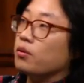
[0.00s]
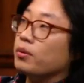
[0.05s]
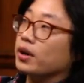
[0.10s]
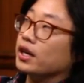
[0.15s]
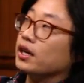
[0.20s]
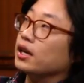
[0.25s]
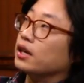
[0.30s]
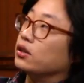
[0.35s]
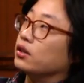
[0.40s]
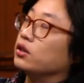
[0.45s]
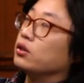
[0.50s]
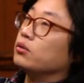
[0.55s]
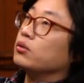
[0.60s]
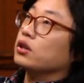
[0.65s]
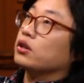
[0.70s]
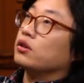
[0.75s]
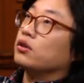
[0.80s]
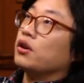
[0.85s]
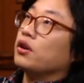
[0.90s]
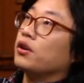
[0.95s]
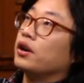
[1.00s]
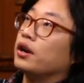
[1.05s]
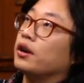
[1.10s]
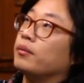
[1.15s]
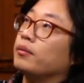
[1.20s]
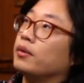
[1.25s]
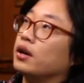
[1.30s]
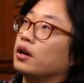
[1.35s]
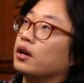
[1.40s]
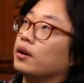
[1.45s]
my God! You know what? Growing
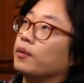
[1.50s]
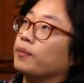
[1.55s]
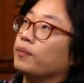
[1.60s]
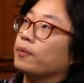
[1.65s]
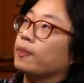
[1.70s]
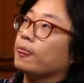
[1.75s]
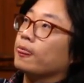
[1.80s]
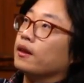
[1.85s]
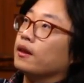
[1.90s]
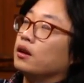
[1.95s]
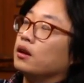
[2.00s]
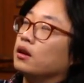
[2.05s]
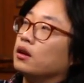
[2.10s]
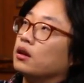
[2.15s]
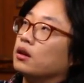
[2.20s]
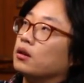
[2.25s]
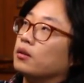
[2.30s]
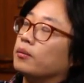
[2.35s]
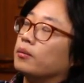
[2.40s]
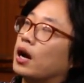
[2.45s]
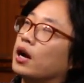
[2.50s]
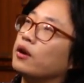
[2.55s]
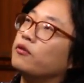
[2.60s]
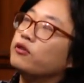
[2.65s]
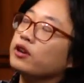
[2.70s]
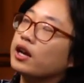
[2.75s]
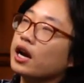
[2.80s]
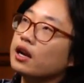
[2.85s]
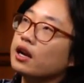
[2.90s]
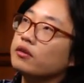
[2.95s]
up. Um, I
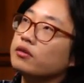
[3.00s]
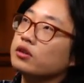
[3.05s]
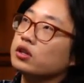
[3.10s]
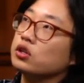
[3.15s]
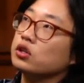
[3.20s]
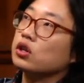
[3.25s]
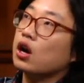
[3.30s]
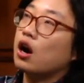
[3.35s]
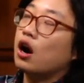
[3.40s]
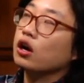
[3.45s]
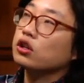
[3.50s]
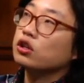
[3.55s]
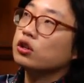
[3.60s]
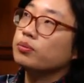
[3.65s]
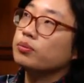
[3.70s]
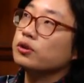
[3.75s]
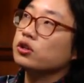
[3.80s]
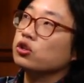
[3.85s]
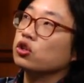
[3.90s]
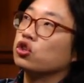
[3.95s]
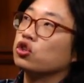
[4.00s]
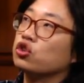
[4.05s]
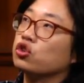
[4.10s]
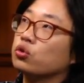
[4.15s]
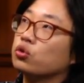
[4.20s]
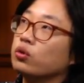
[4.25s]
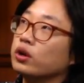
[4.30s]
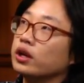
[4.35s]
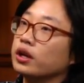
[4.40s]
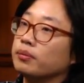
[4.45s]
forgot if it's octopus or
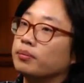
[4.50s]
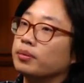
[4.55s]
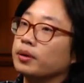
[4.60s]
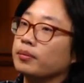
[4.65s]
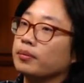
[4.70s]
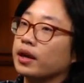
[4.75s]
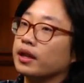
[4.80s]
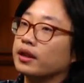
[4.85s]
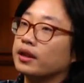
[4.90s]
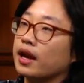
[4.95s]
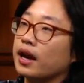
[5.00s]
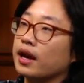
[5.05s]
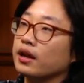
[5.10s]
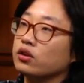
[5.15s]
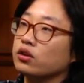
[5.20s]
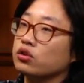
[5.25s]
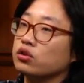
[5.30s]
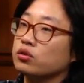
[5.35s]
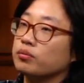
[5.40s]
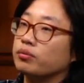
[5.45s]
squid, but my dad used to